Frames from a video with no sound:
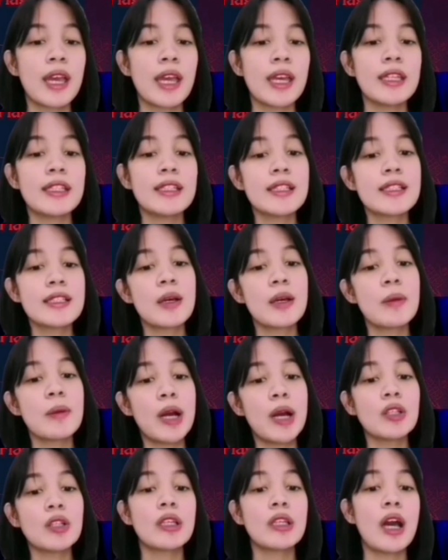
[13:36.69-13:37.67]
And it is
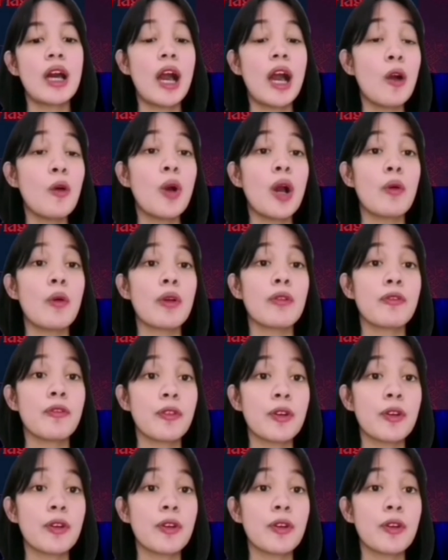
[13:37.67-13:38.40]
about how our